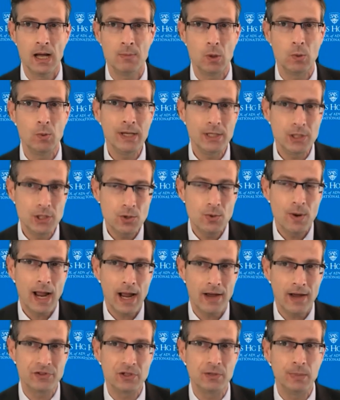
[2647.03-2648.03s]
we do
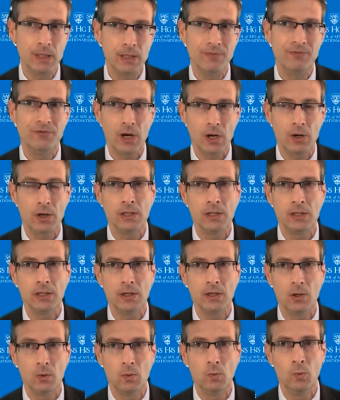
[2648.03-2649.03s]
have to be
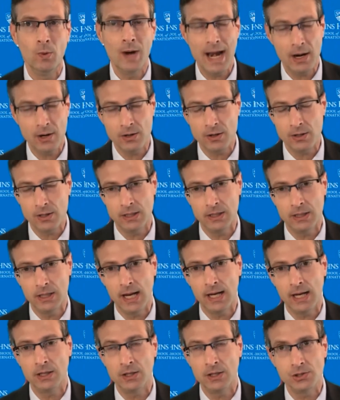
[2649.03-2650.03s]
very wary
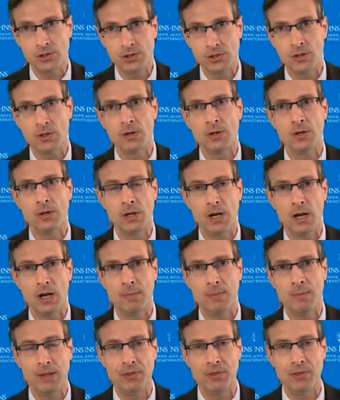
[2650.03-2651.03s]
and concerned
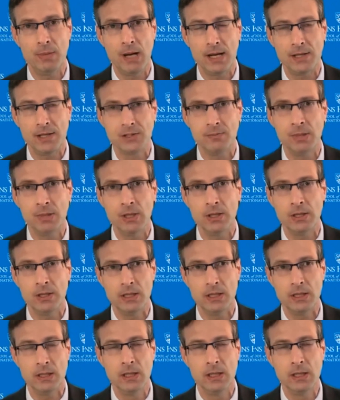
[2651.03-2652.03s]
about the
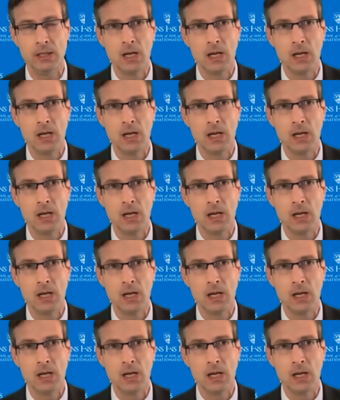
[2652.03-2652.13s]
possibility